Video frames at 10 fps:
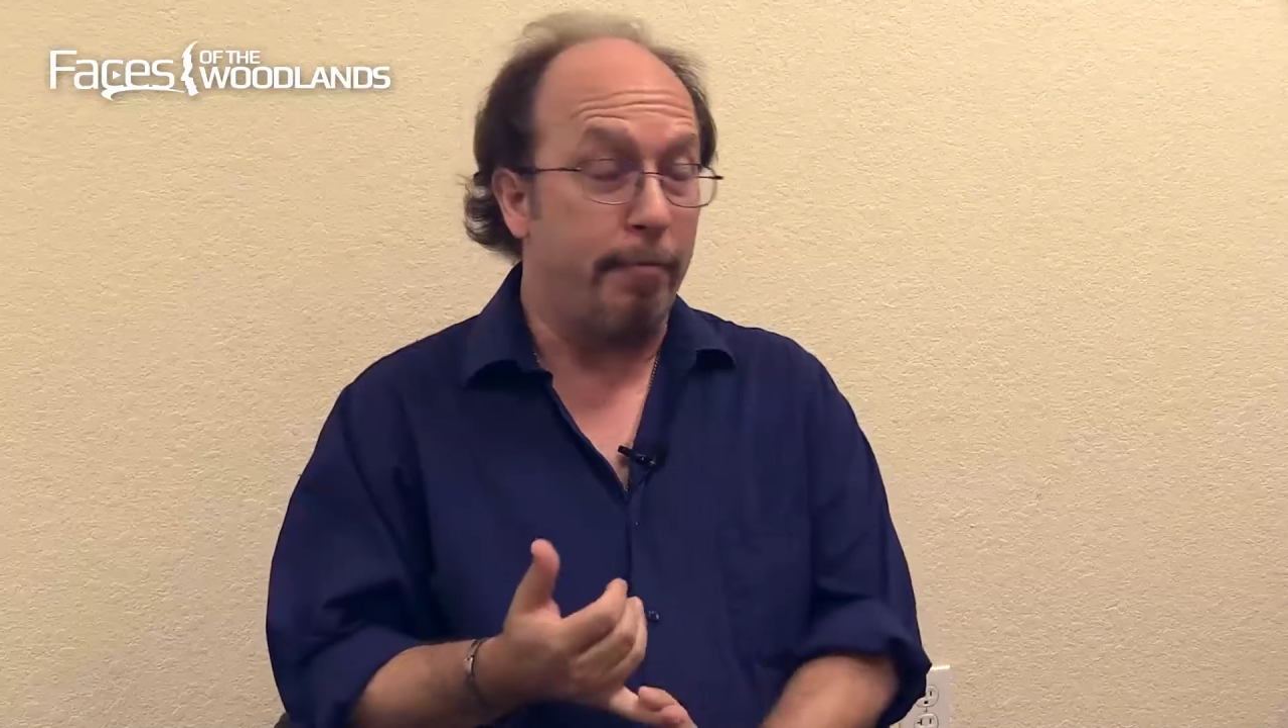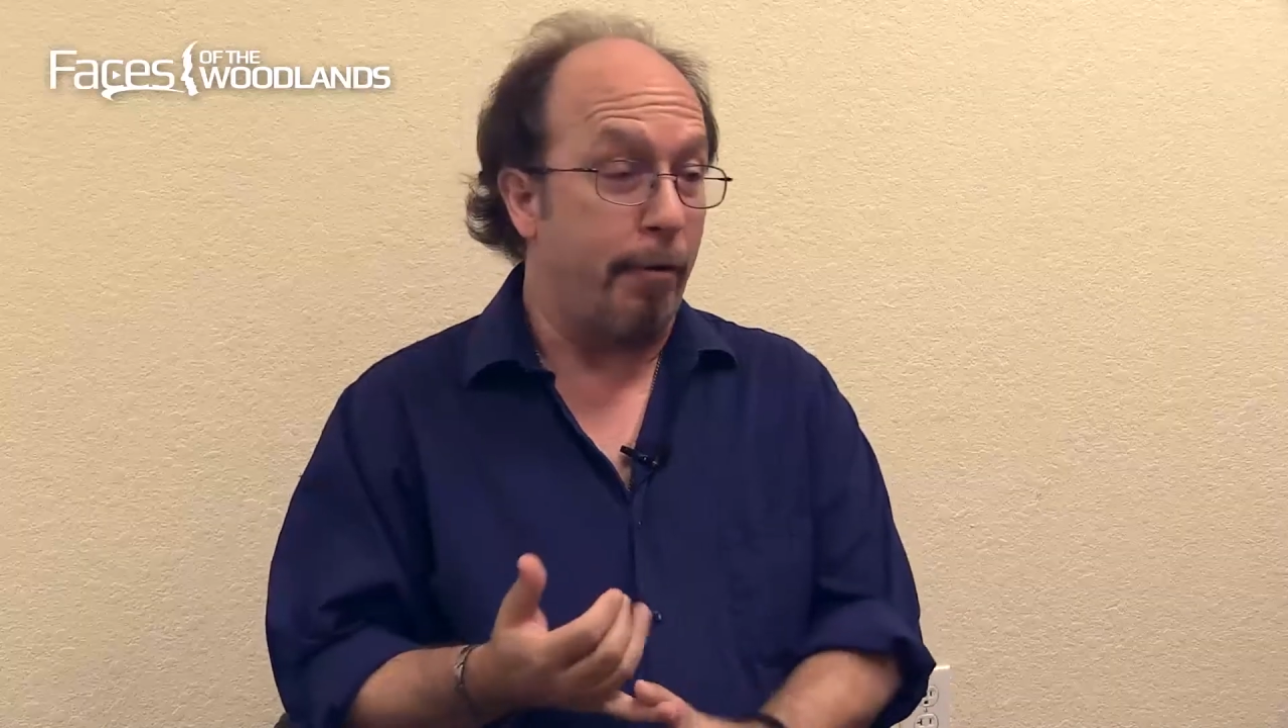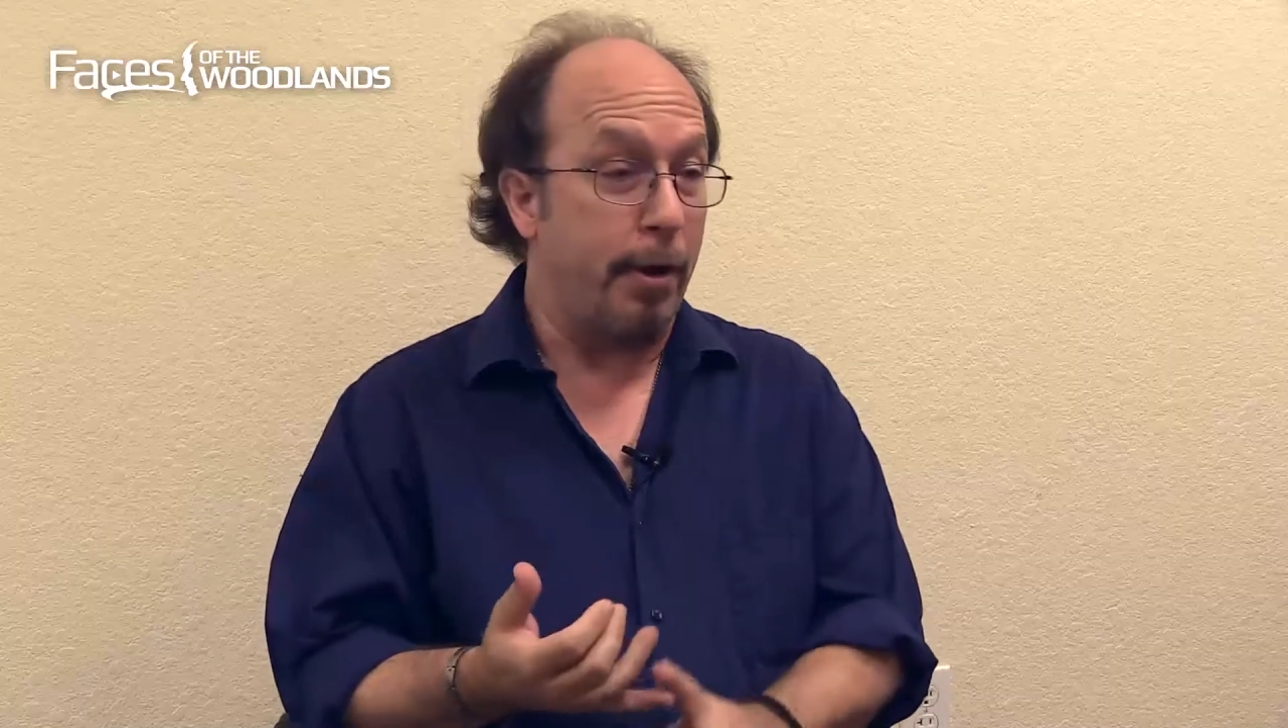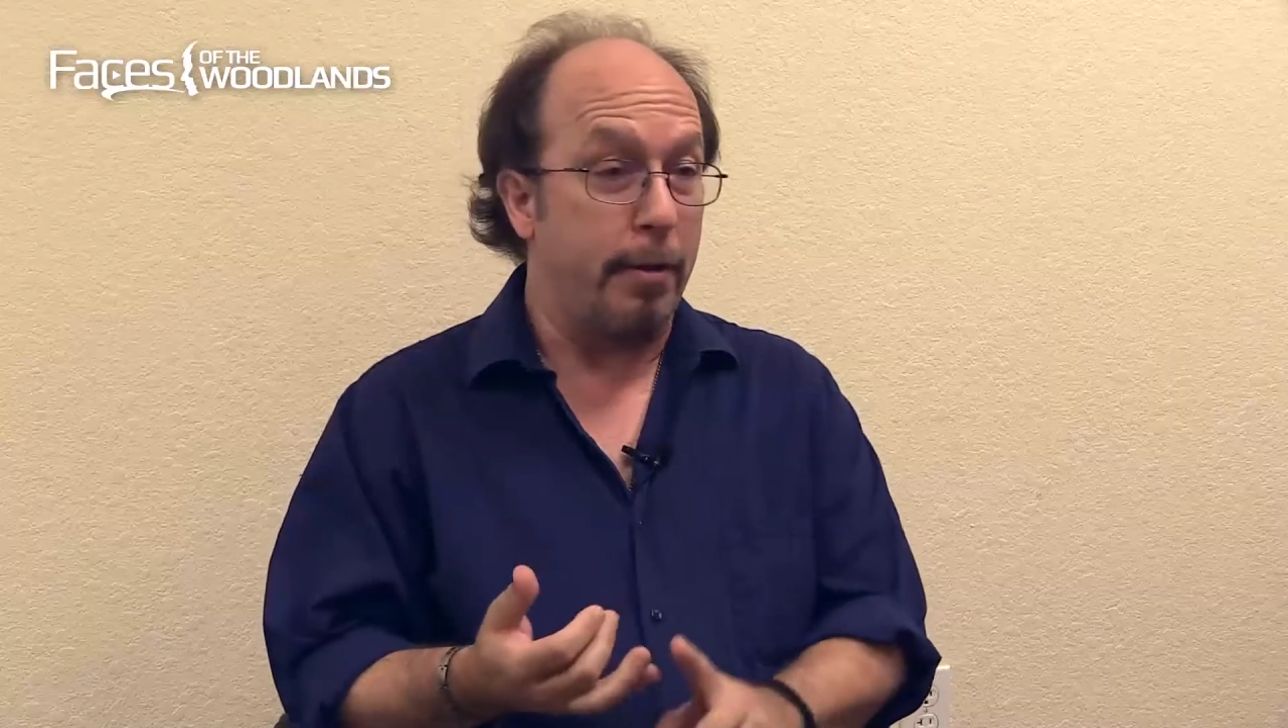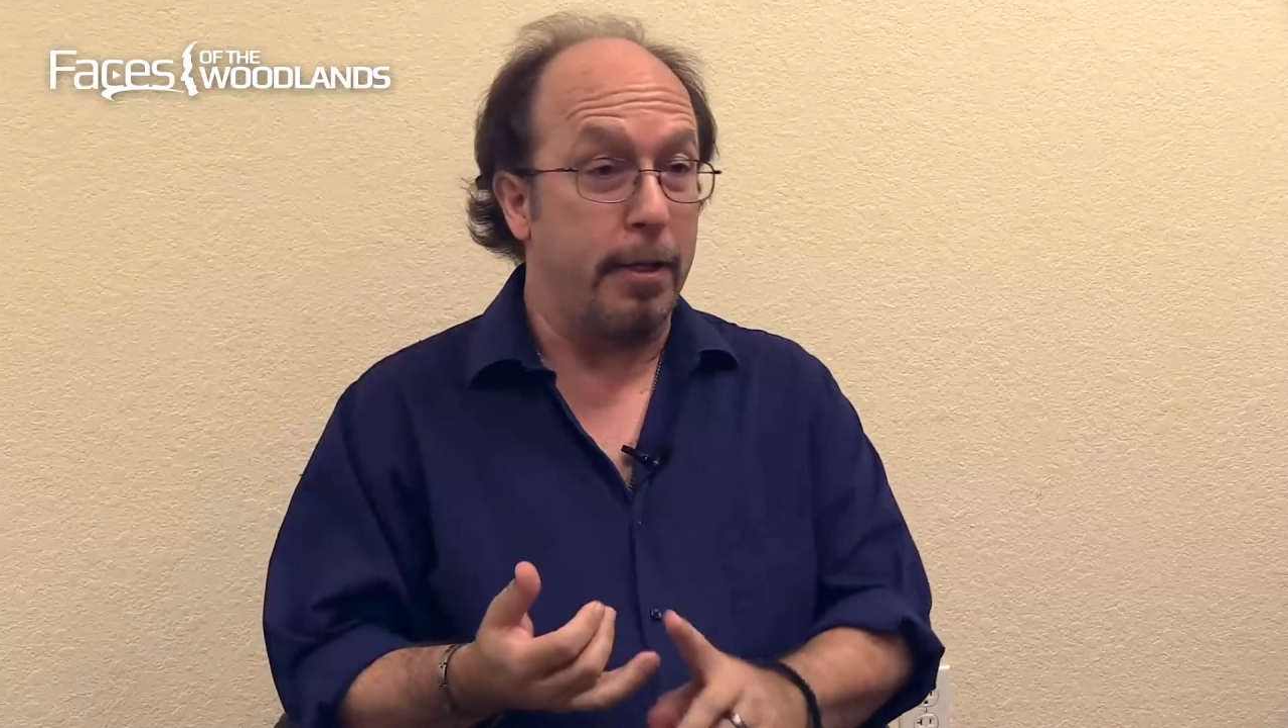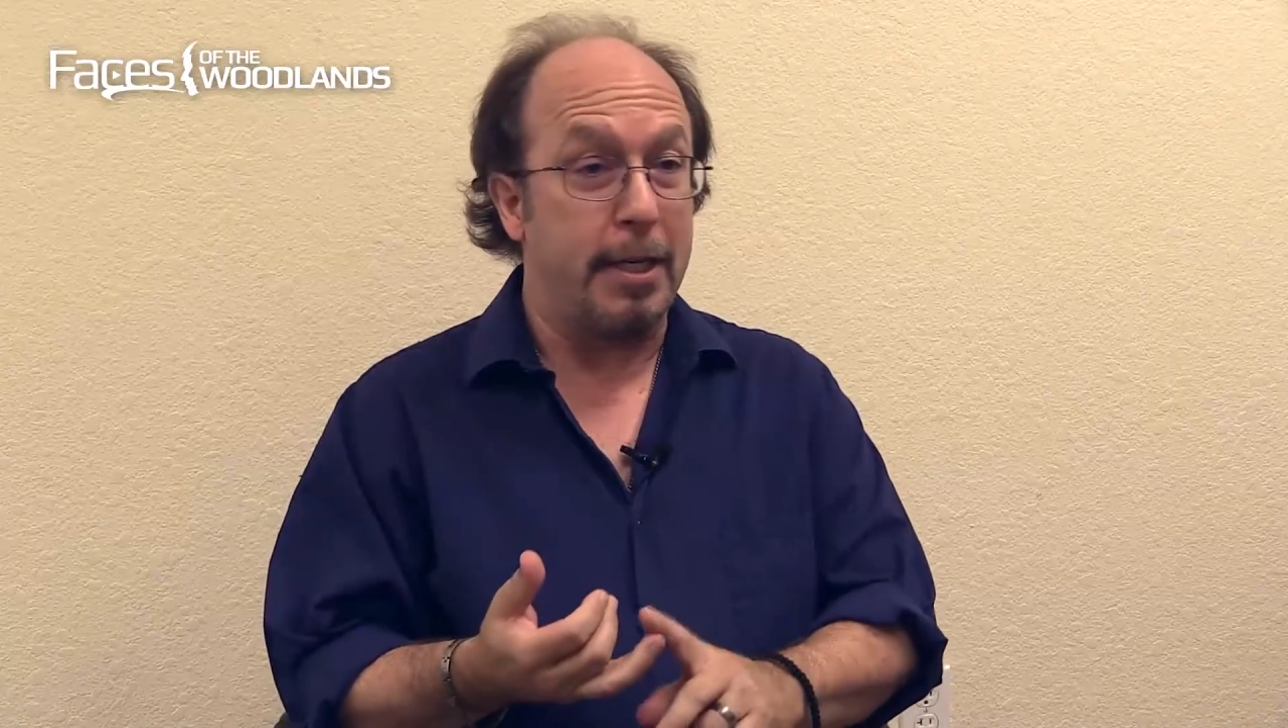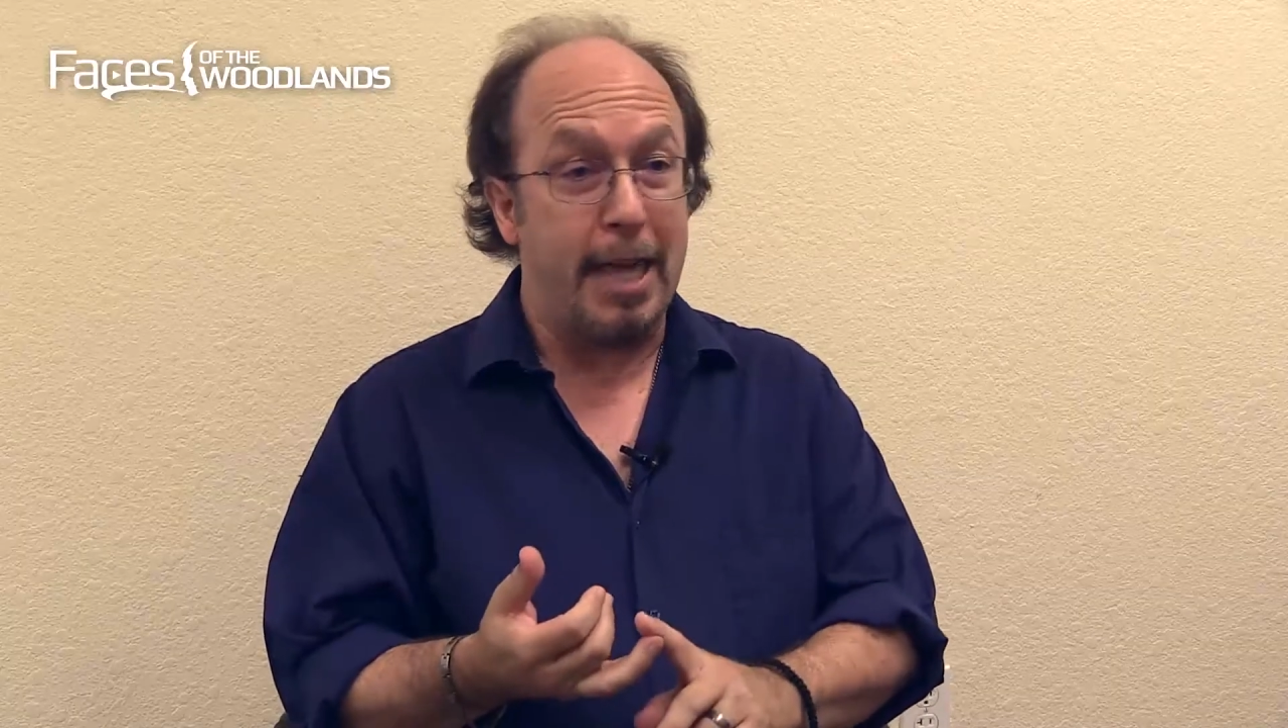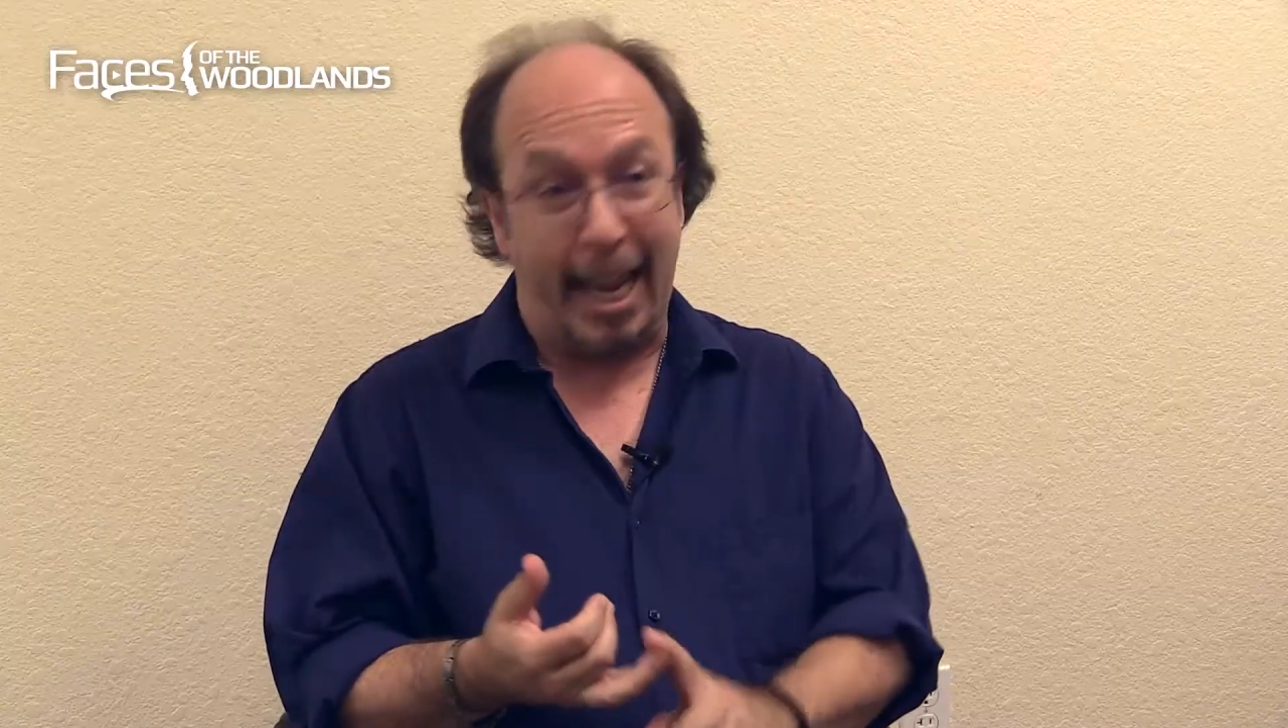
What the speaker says: Franklin